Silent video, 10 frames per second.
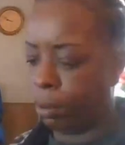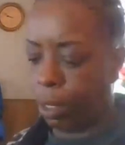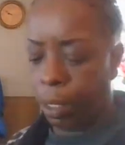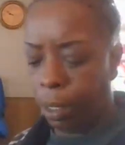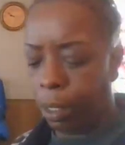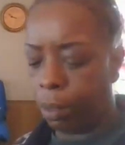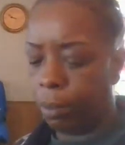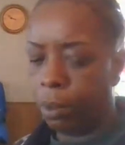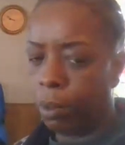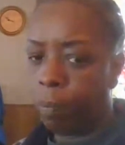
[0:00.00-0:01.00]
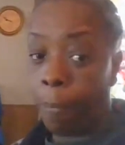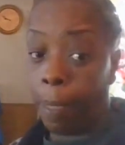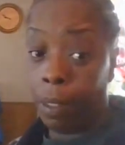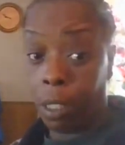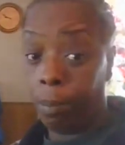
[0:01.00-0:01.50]
I am,
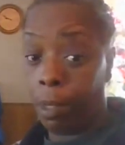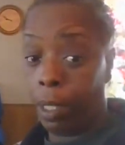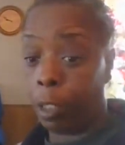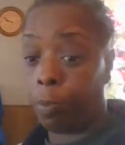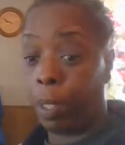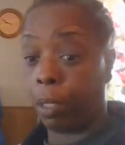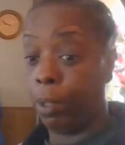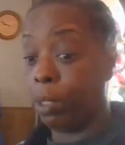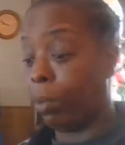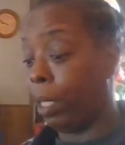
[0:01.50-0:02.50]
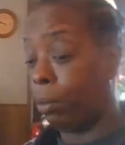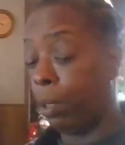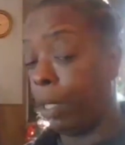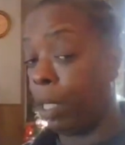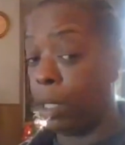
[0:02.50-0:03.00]
and it's gonna be the last pack. And the reason why I ain't
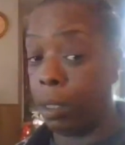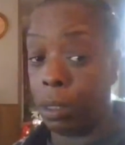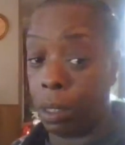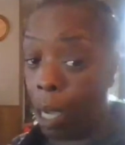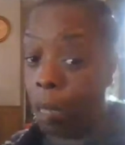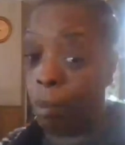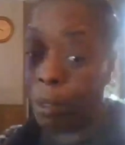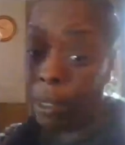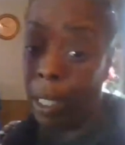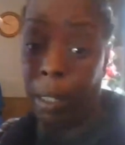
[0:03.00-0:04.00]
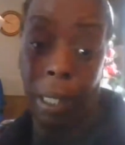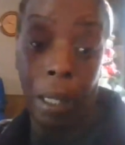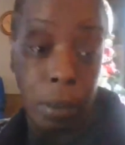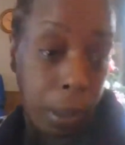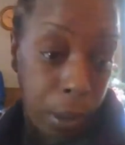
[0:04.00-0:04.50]
quitting now, honey, is almost nine
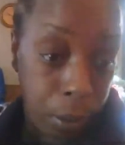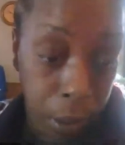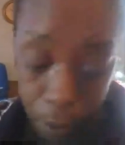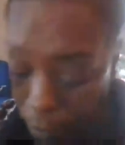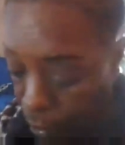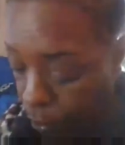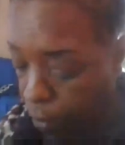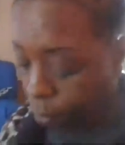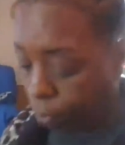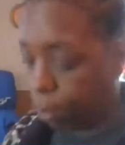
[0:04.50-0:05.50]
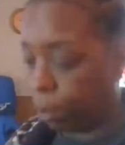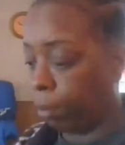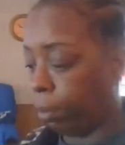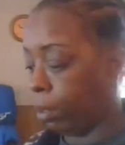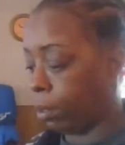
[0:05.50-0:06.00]
dollars down here for
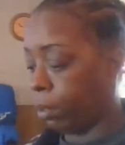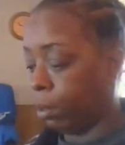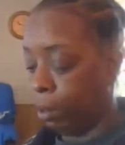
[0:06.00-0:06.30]
cigarettes.